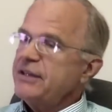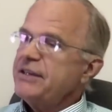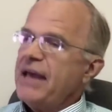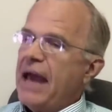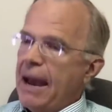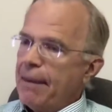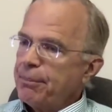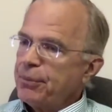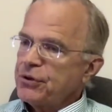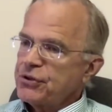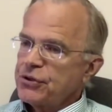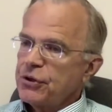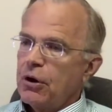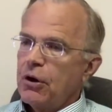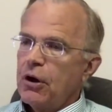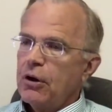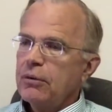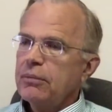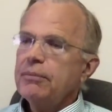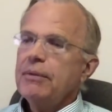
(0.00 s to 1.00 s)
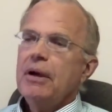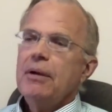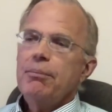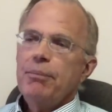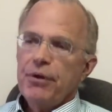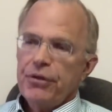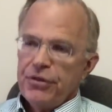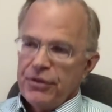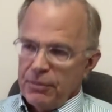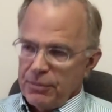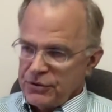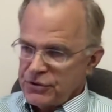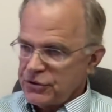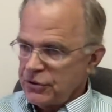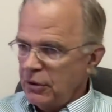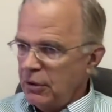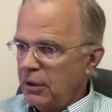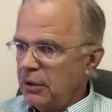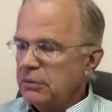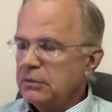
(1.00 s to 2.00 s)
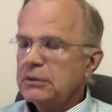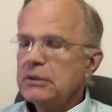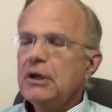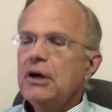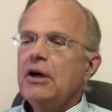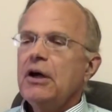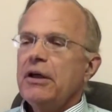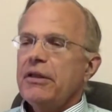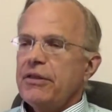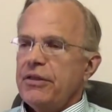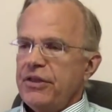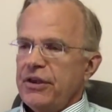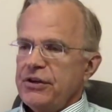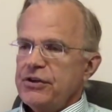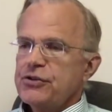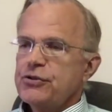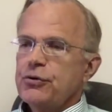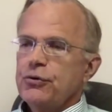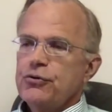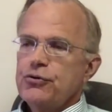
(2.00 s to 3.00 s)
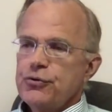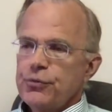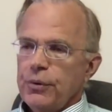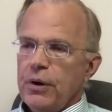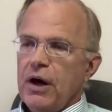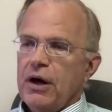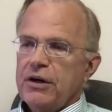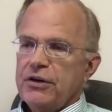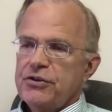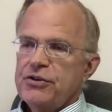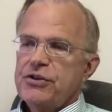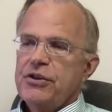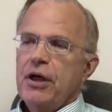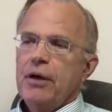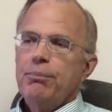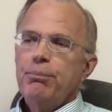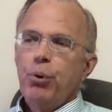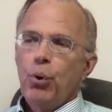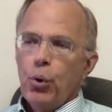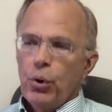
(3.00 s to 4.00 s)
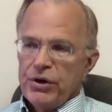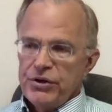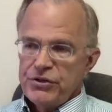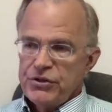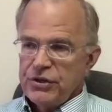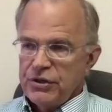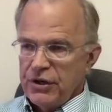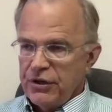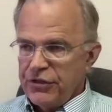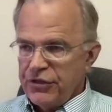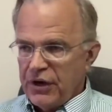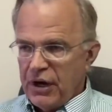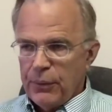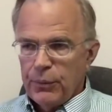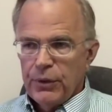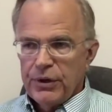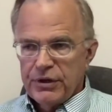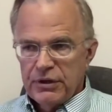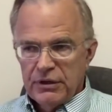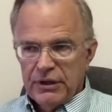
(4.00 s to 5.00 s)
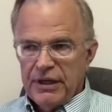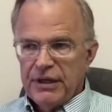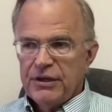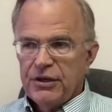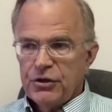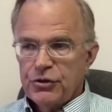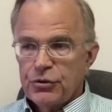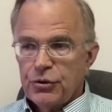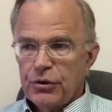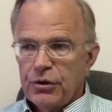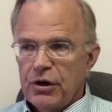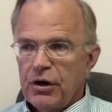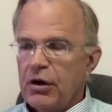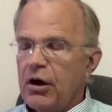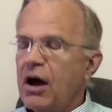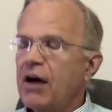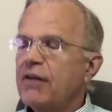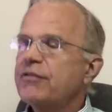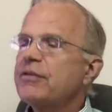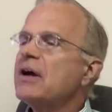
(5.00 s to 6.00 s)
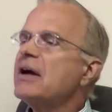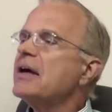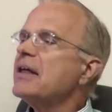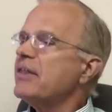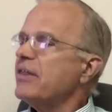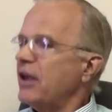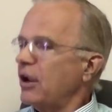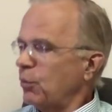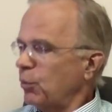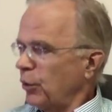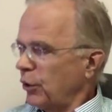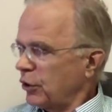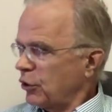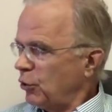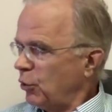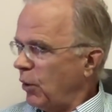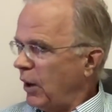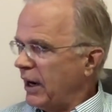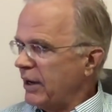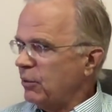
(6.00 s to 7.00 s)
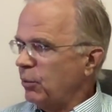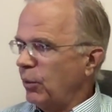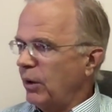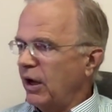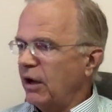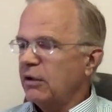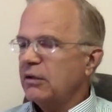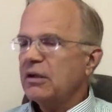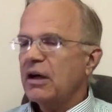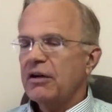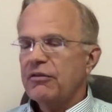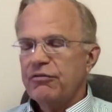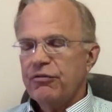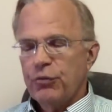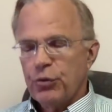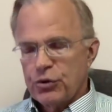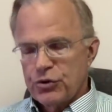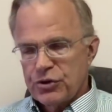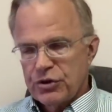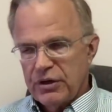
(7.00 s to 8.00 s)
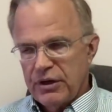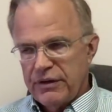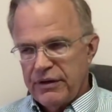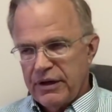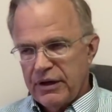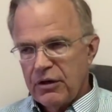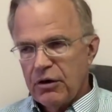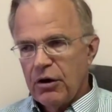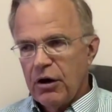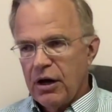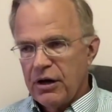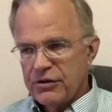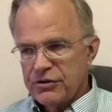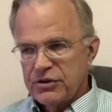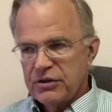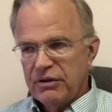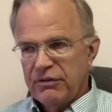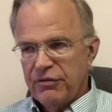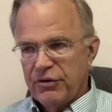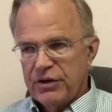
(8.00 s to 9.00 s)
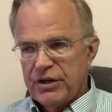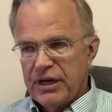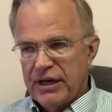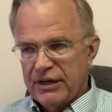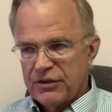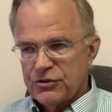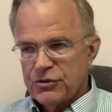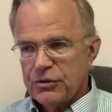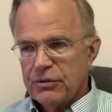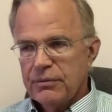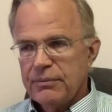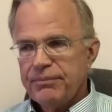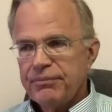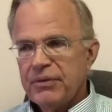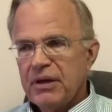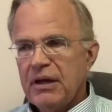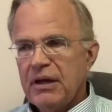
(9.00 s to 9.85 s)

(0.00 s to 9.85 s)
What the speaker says: tapazole, methimazole. These are drugs that poison the thyroid gland and turn it off. They work quite well. Unfortunately, they cause liver cancer,